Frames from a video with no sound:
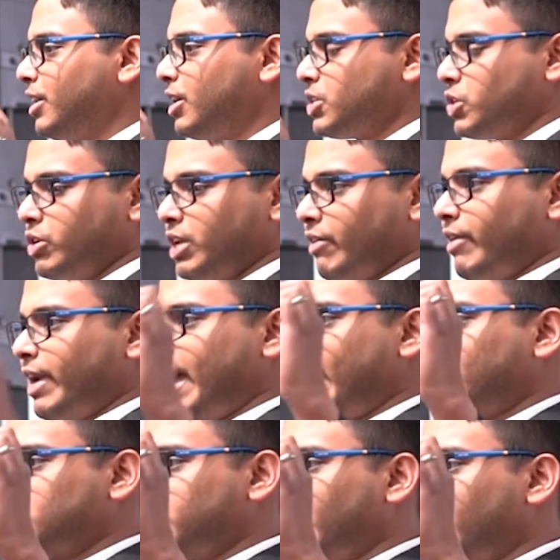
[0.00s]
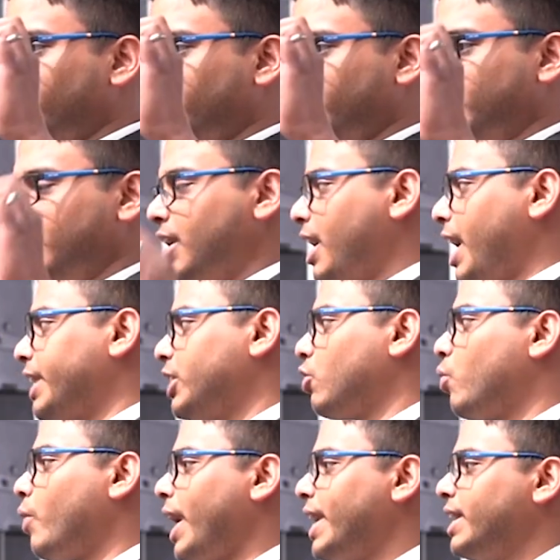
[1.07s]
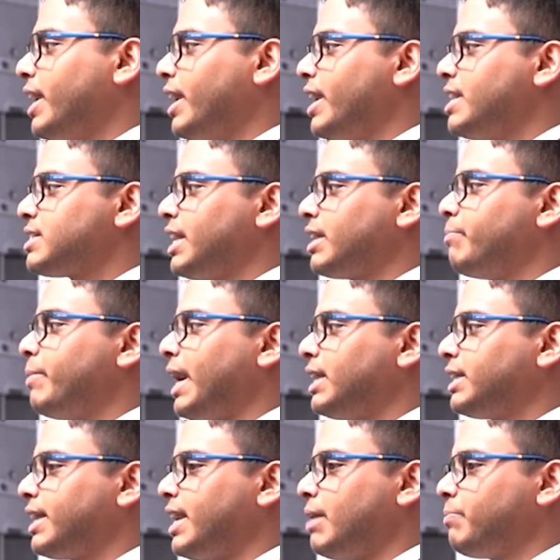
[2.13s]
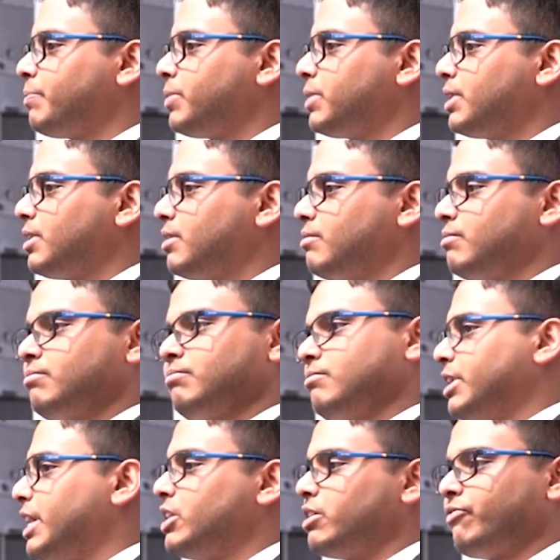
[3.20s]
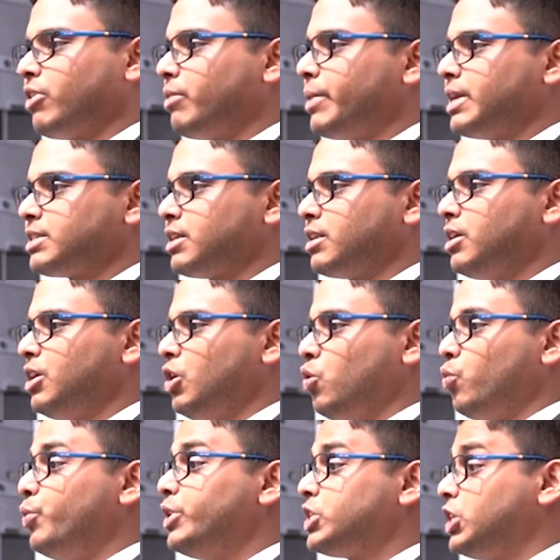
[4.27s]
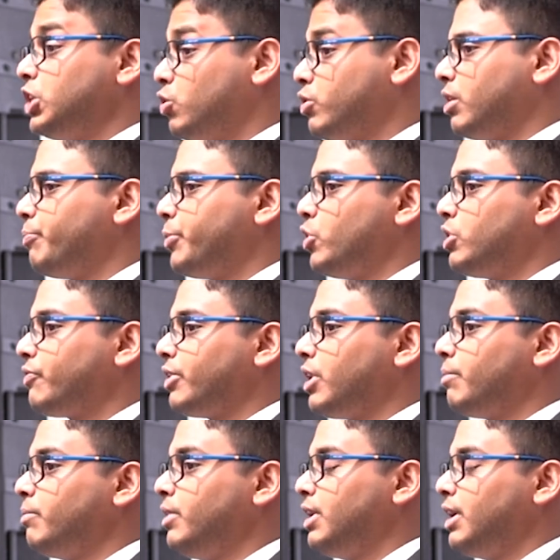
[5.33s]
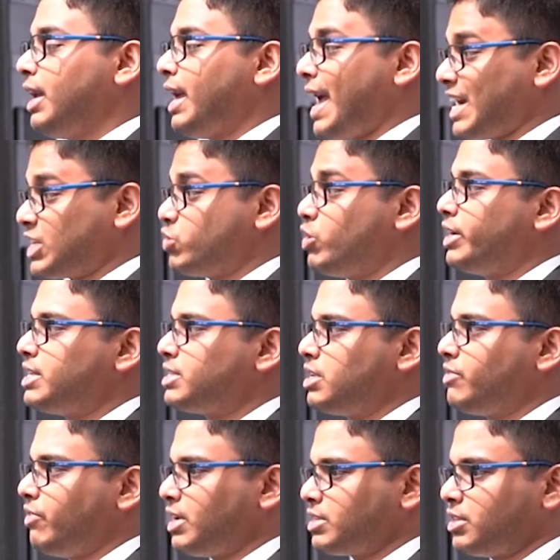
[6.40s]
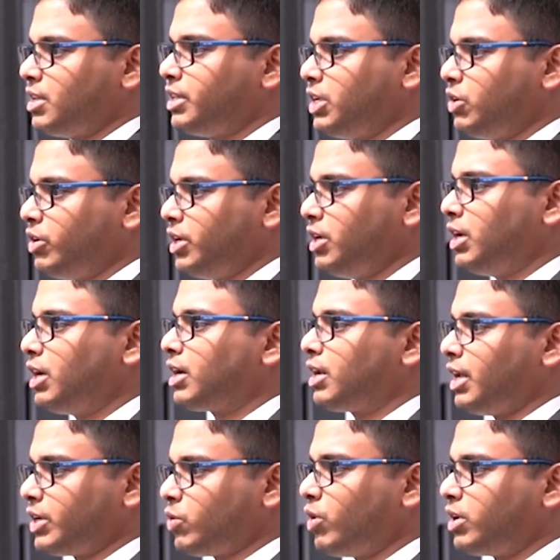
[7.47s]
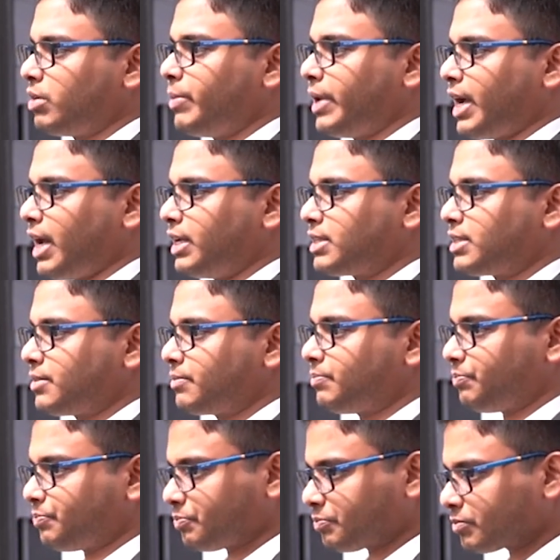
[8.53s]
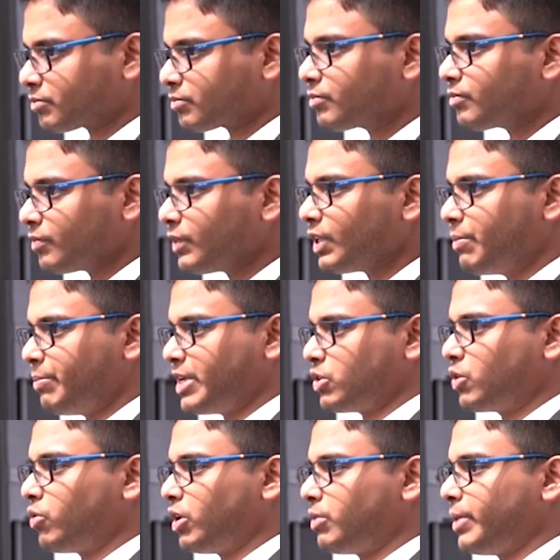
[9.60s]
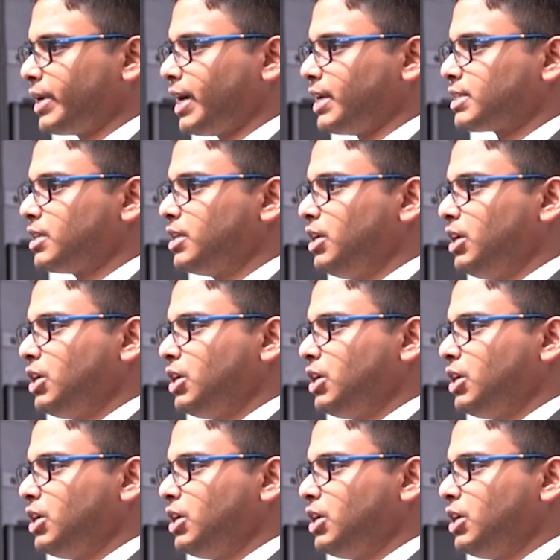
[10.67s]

So you have an X array, and your Y array is like band gap, heat of formation, which you compute from actual density functional theory, like quantum mechanics, based on quantum mechanics.